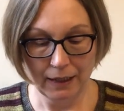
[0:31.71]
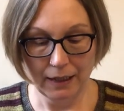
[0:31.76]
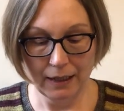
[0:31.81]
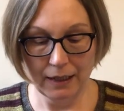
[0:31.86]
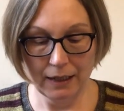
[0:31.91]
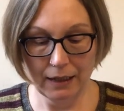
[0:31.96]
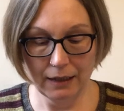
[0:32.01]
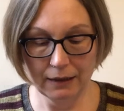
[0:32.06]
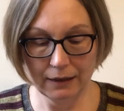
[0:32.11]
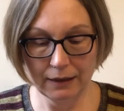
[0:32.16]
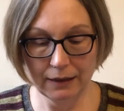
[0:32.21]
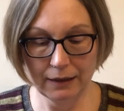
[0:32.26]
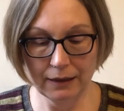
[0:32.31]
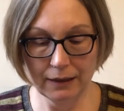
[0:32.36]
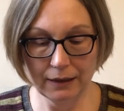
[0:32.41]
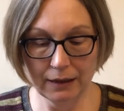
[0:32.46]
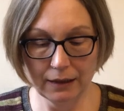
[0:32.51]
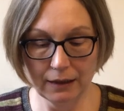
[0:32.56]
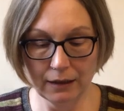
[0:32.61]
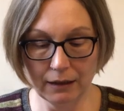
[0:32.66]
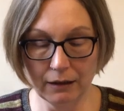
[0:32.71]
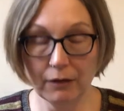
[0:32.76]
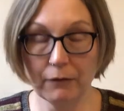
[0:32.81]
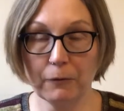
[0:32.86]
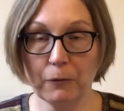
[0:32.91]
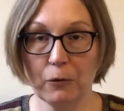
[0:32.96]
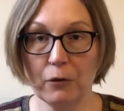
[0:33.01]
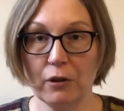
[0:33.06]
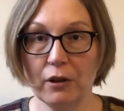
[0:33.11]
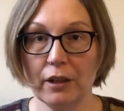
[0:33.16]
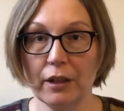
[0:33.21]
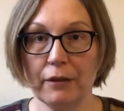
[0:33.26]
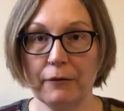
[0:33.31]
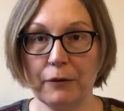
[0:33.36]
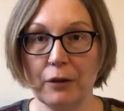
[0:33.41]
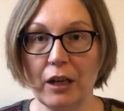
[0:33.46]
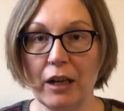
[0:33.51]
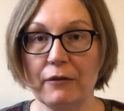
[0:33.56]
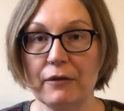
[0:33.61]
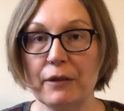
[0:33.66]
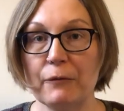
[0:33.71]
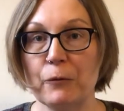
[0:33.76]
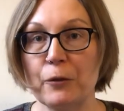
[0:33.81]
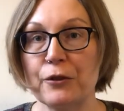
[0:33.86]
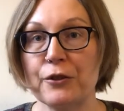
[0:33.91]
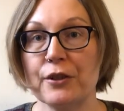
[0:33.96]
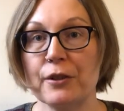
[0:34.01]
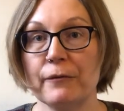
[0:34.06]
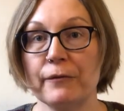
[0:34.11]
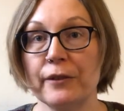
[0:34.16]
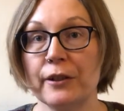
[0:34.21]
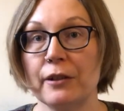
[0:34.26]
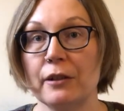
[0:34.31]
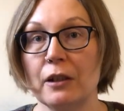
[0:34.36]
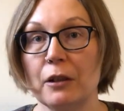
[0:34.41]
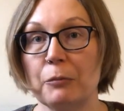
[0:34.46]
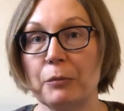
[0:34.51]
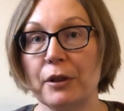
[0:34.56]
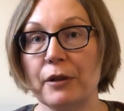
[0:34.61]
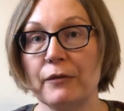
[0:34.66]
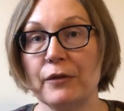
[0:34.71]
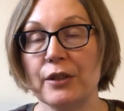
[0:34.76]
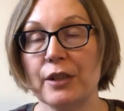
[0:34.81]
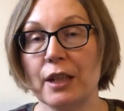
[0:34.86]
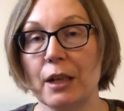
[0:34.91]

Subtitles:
And for if you haven't watched the previous